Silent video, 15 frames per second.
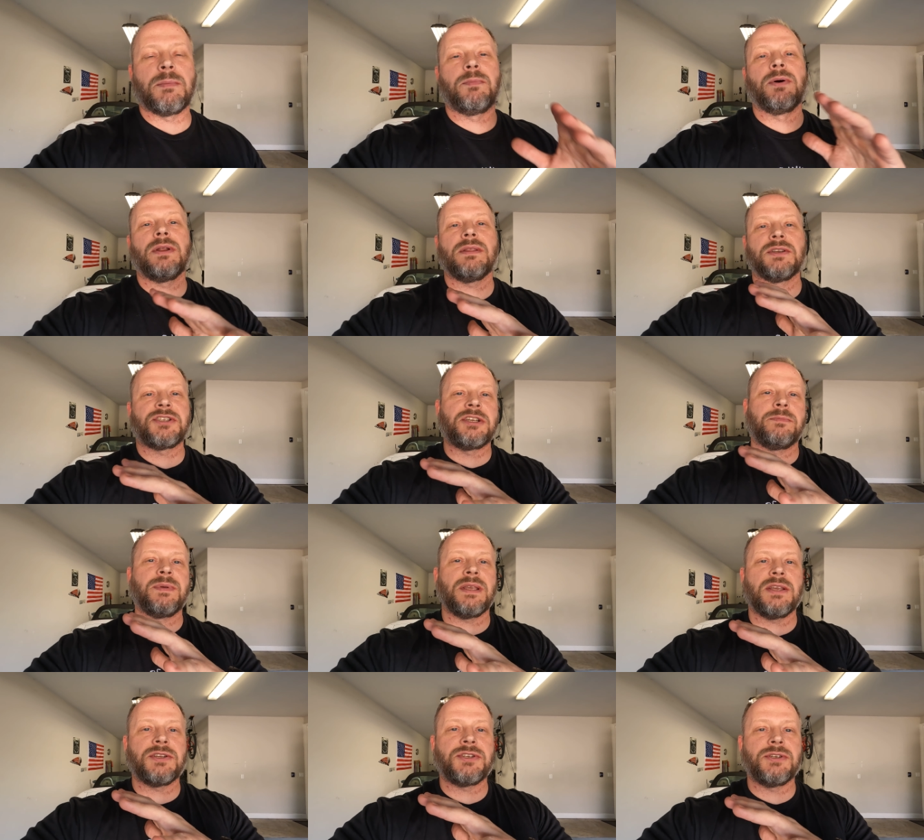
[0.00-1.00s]
But putting the
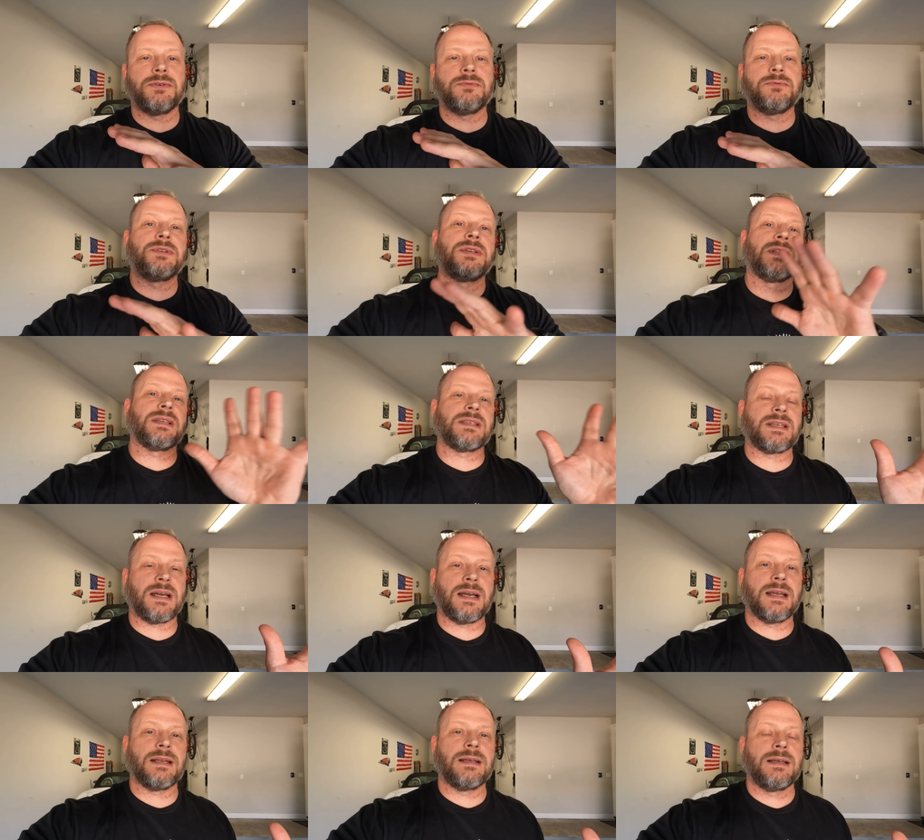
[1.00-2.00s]
shipping issue to the
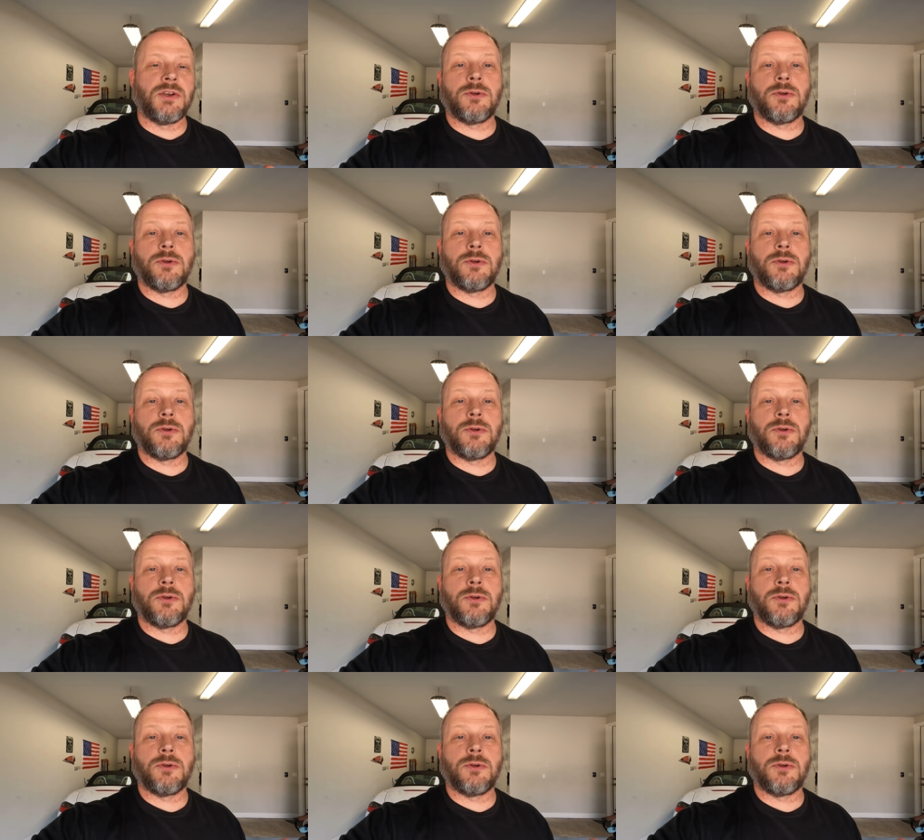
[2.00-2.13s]
side,